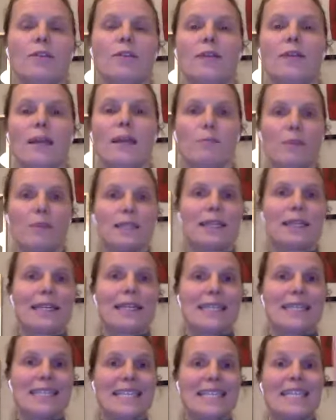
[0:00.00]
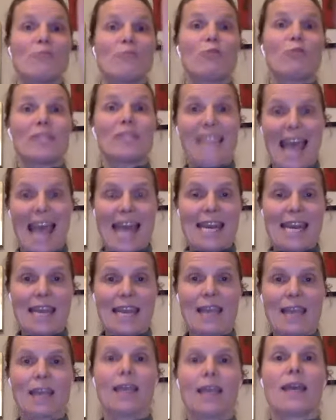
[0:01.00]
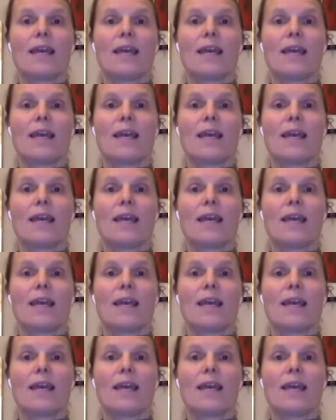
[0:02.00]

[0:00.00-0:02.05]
you can basically see you standing,